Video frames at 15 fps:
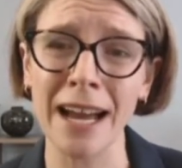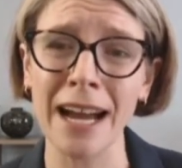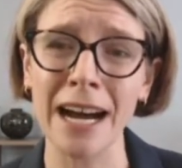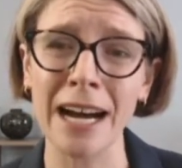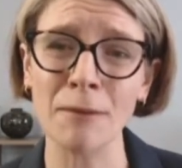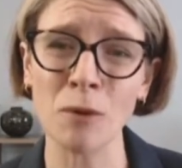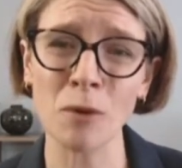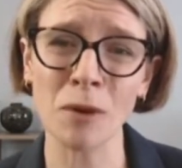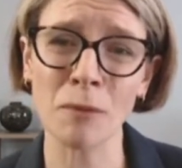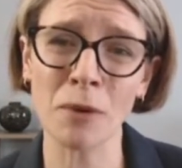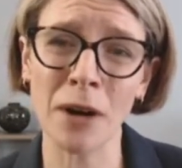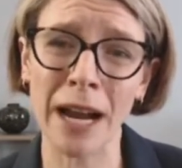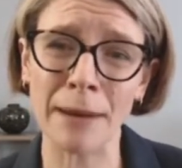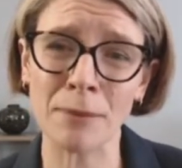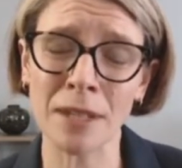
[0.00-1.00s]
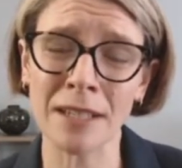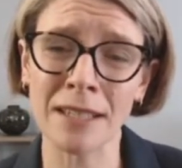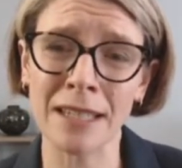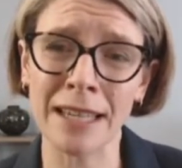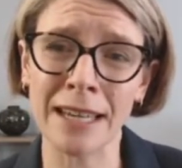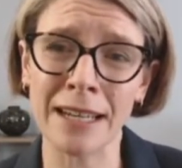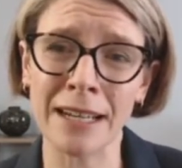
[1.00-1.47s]
um, or perhaps as
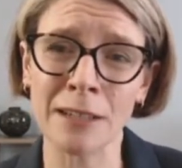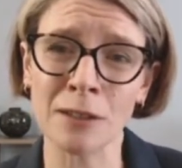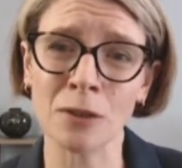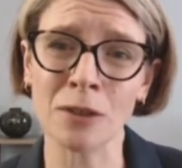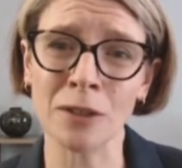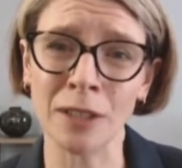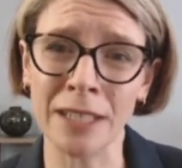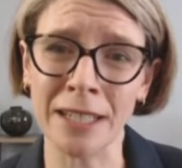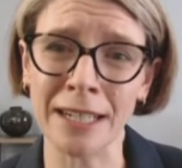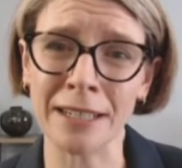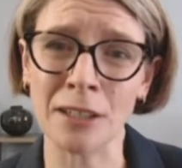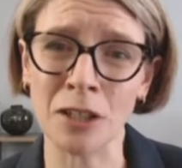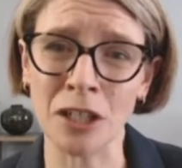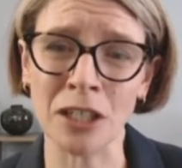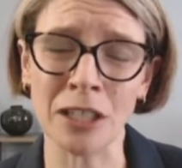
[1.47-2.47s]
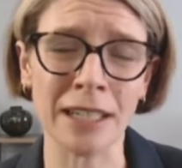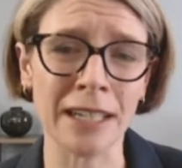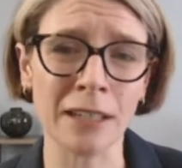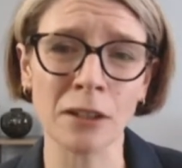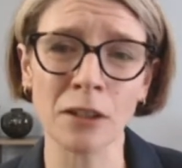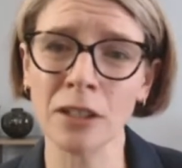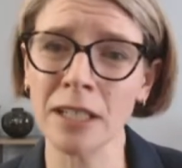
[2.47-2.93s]
late as early next year.
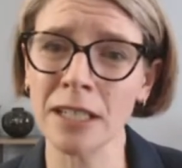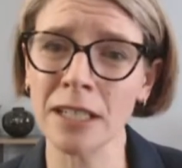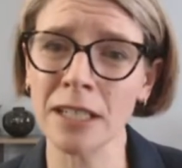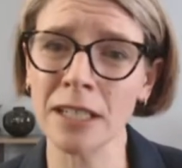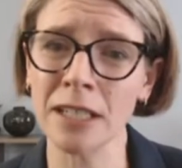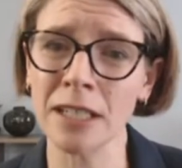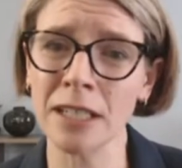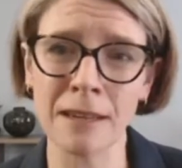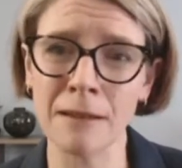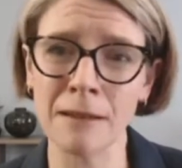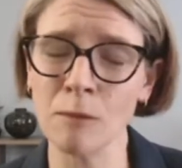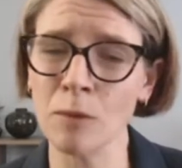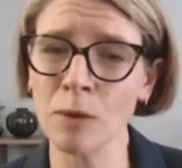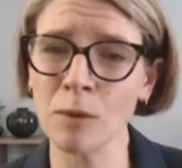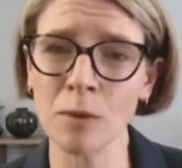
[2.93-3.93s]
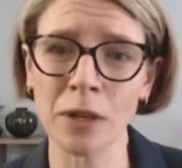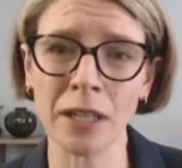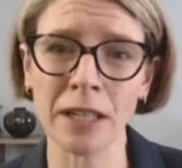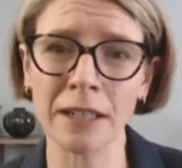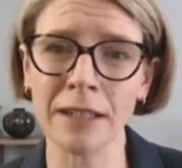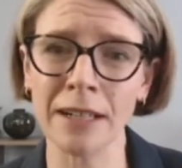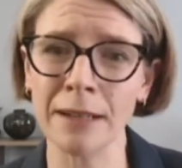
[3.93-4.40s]
Increasingly, we're, we're
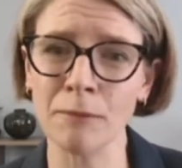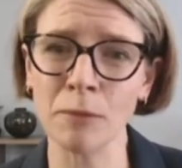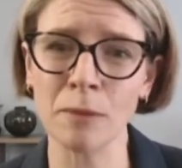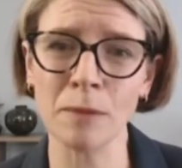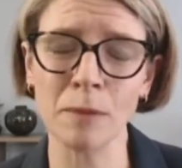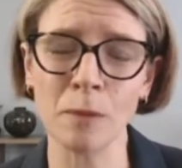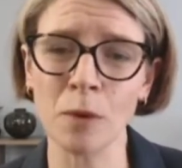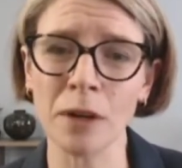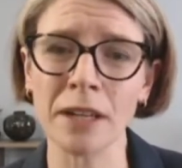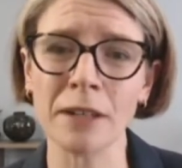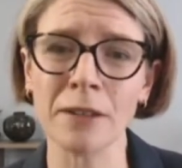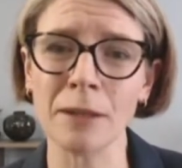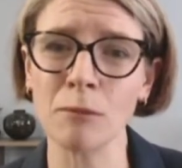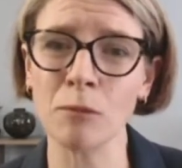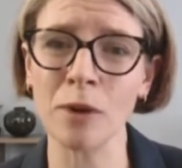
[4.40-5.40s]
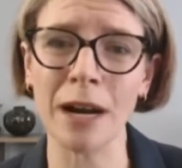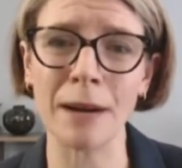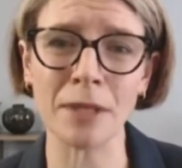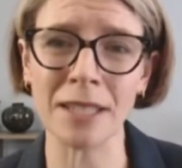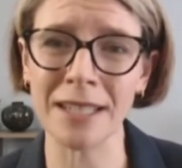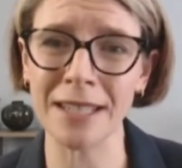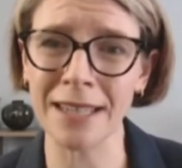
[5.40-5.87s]
hearing we're hearing
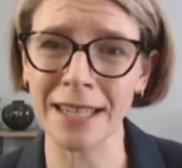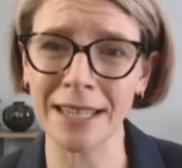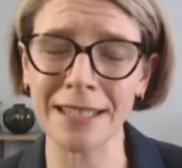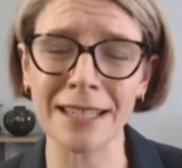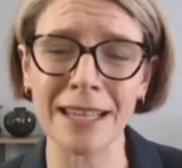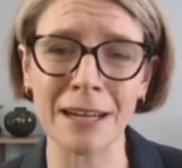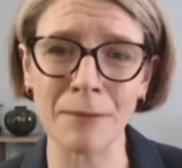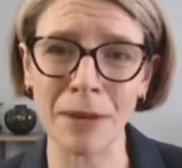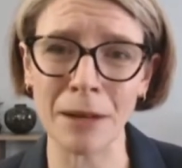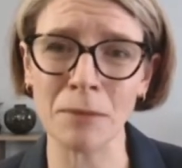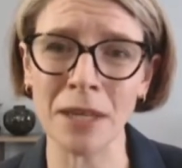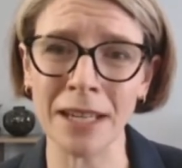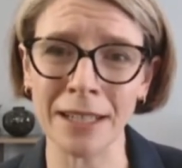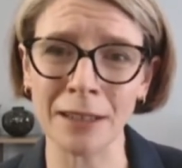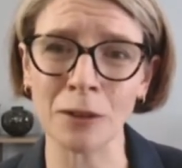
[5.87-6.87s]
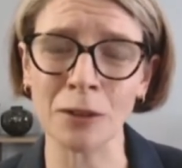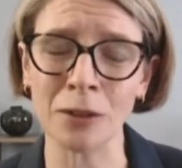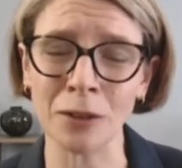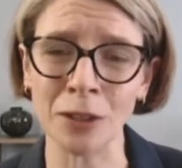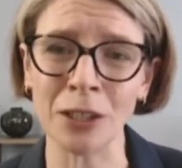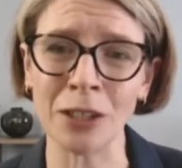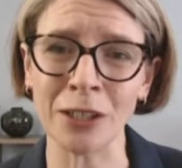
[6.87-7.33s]
promising things that it might be on the
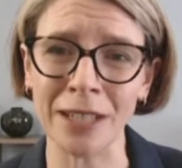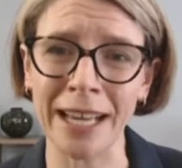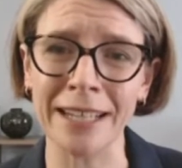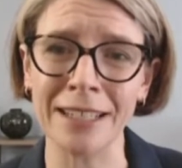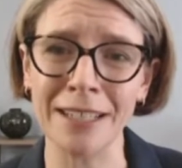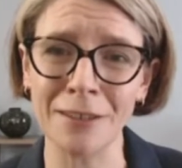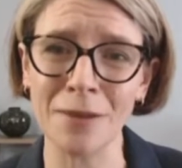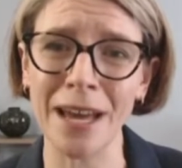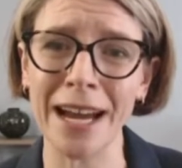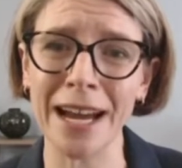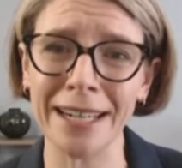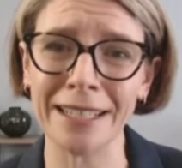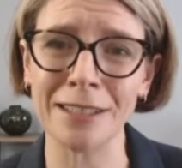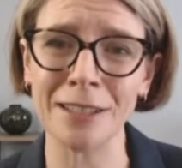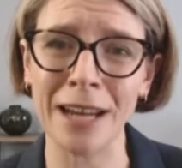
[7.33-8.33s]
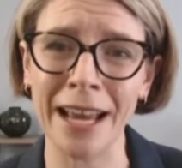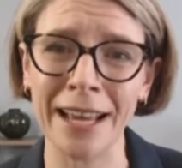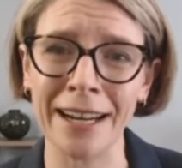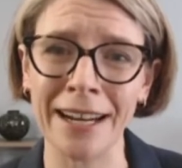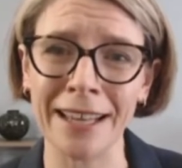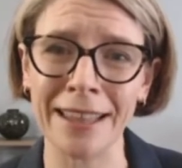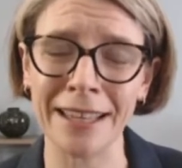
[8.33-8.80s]
earlier end of that and
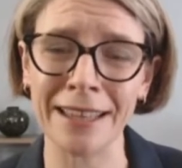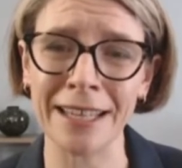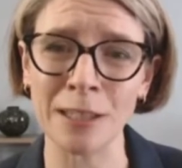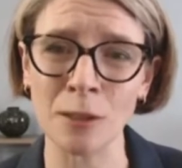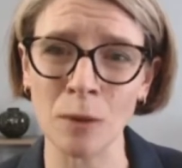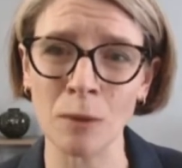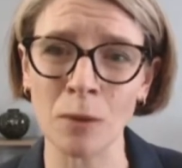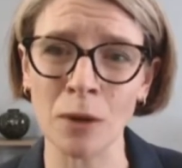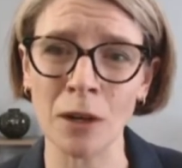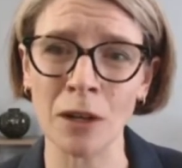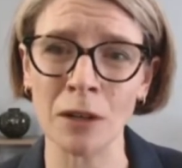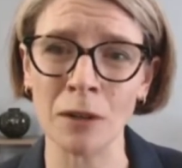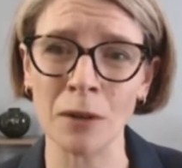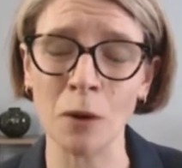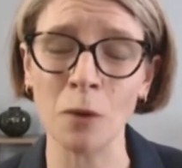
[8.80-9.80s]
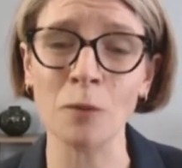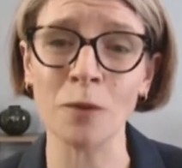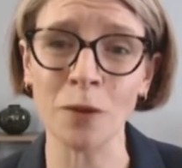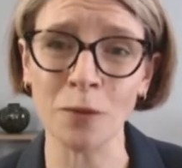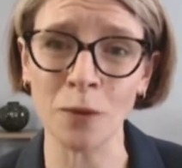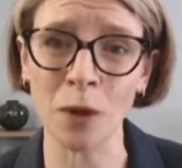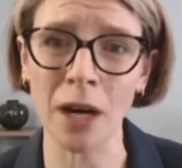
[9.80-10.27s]
and I think that's what we're all hopeful
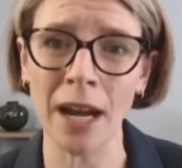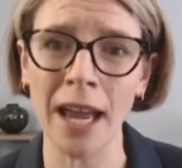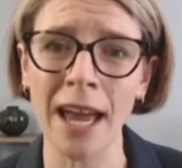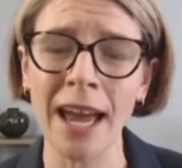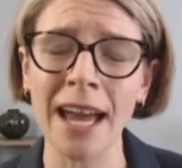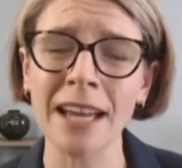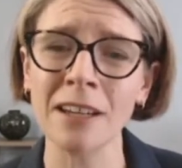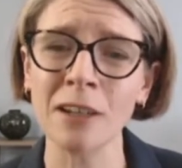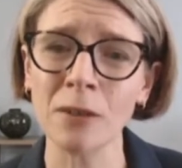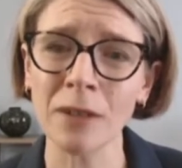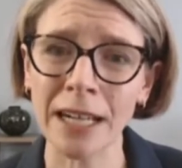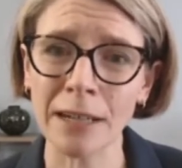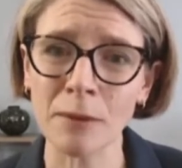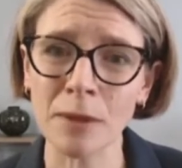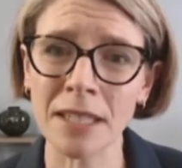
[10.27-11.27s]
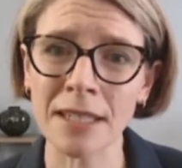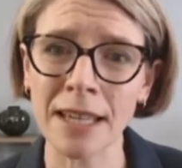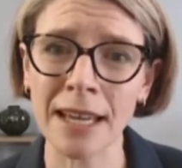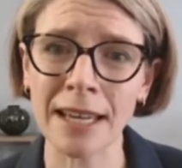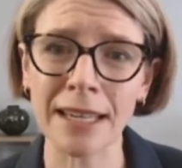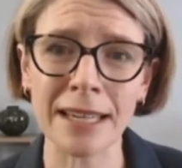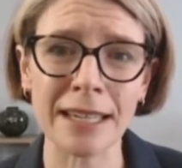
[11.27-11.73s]
for. You know, and I would
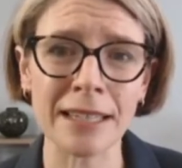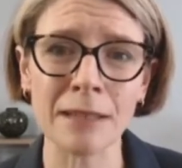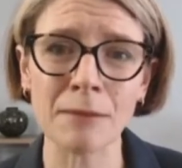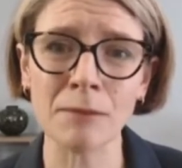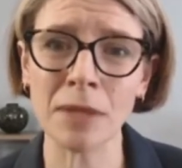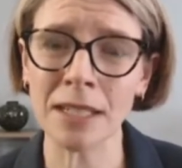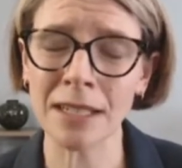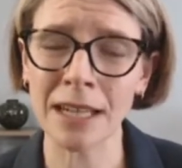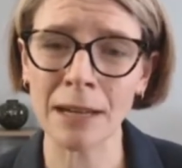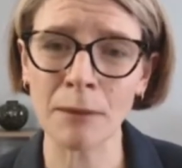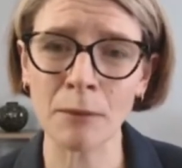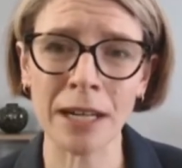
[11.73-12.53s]
say in the meantime what